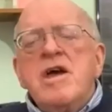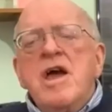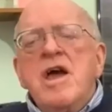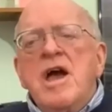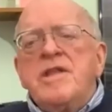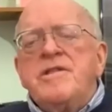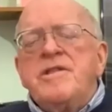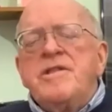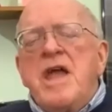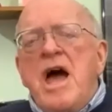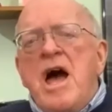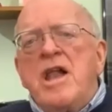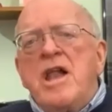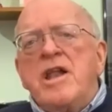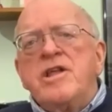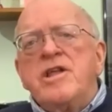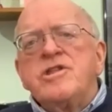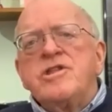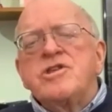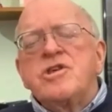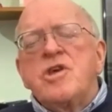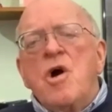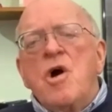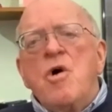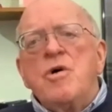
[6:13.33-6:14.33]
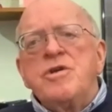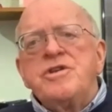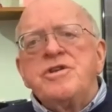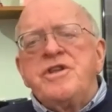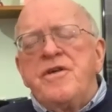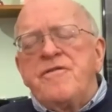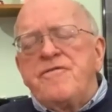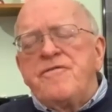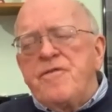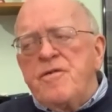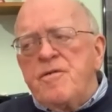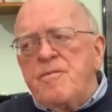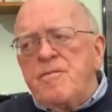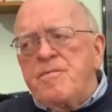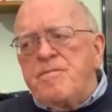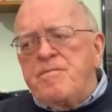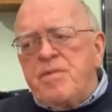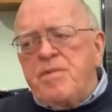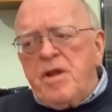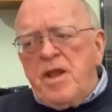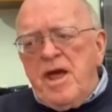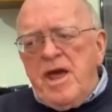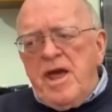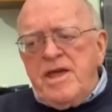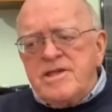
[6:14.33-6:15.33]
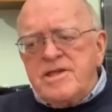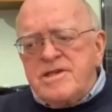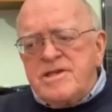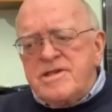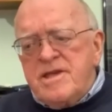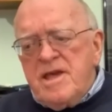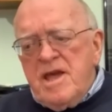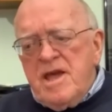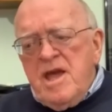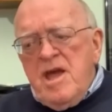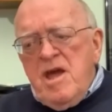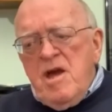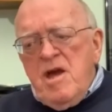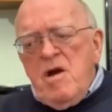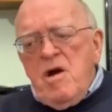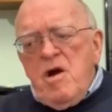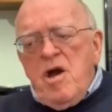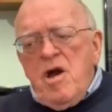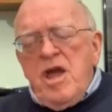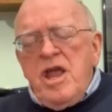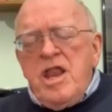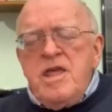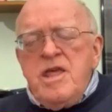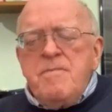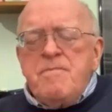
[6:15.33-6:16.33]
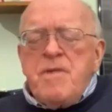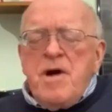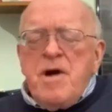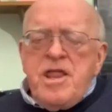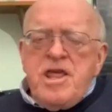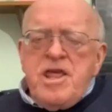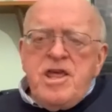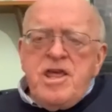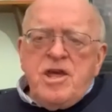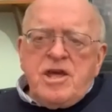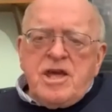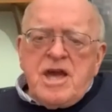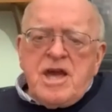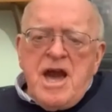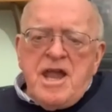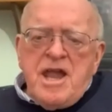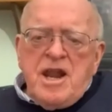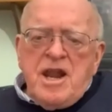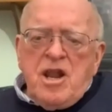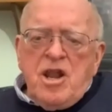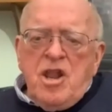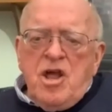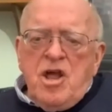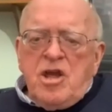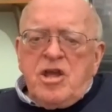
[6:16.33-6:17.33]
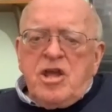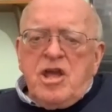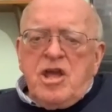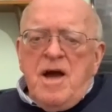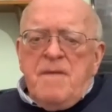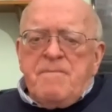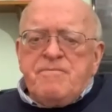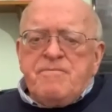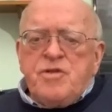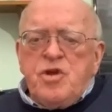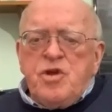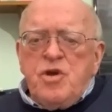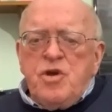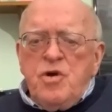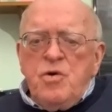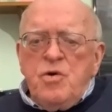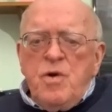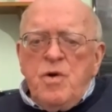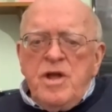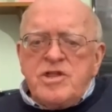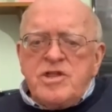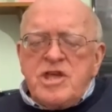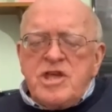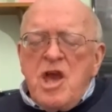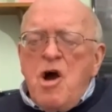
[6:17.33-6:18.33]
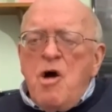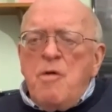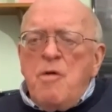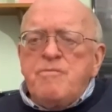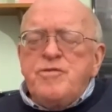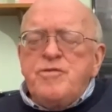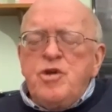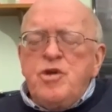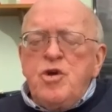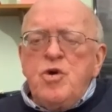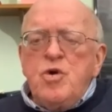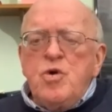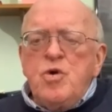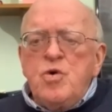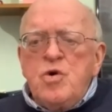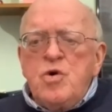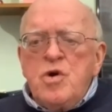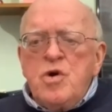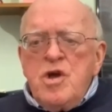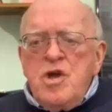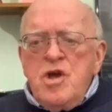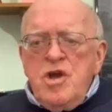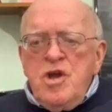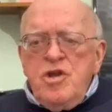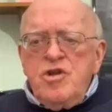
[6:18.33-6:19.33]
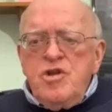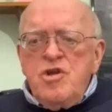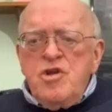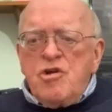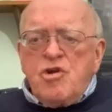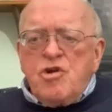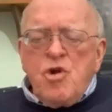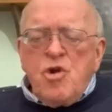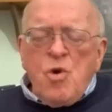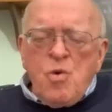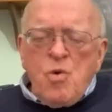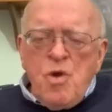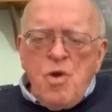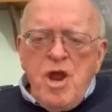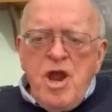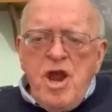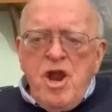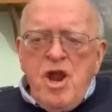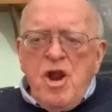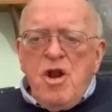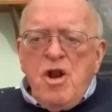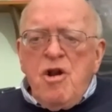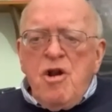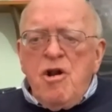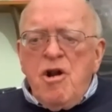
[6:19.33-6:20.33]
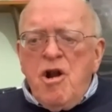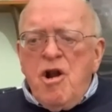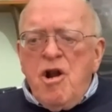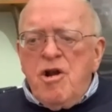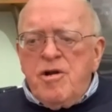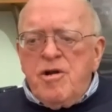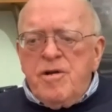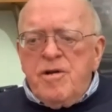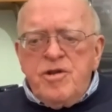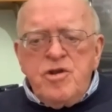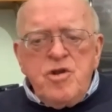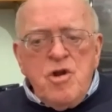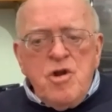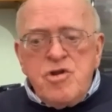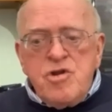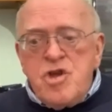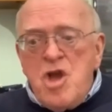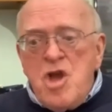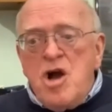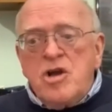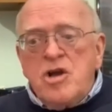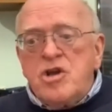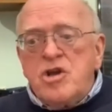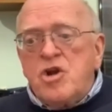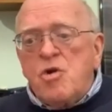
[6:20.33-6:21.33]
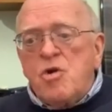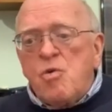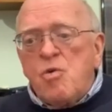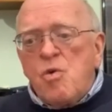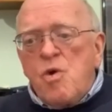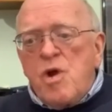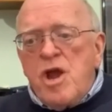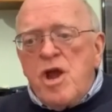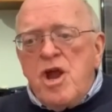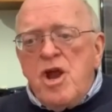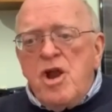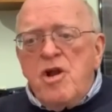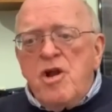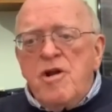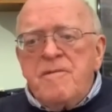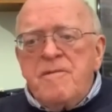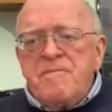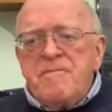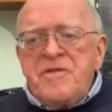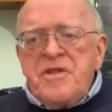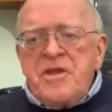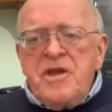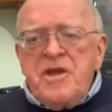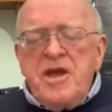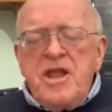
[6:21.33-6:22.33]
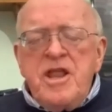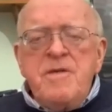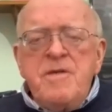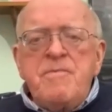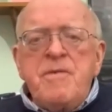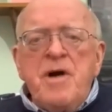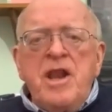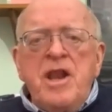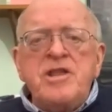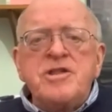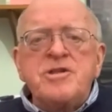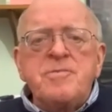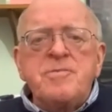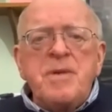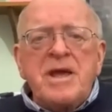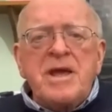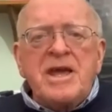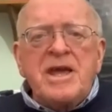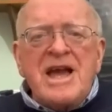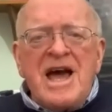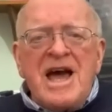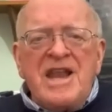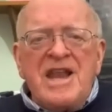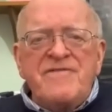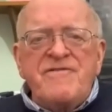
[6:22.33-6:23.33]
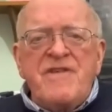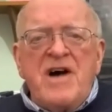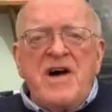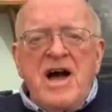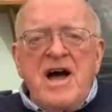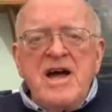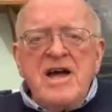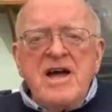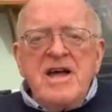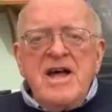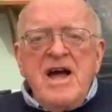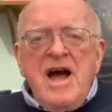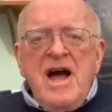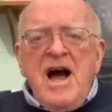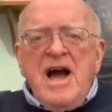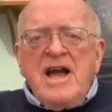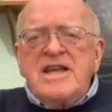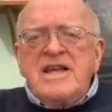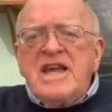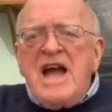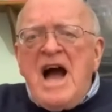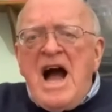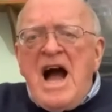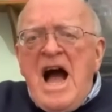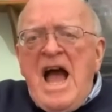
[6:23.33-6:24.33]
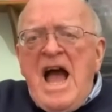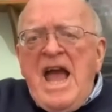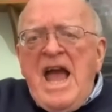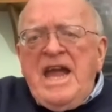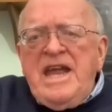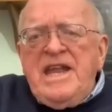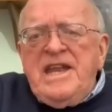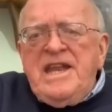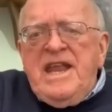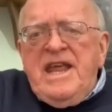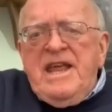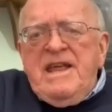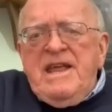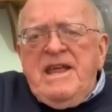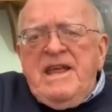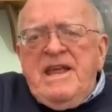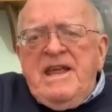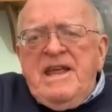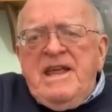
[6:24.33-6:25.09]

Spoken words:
And now let's go a different place. Anybody you kind of look up to has helped you, your career or your young career? Anybody that's been kind of a guiding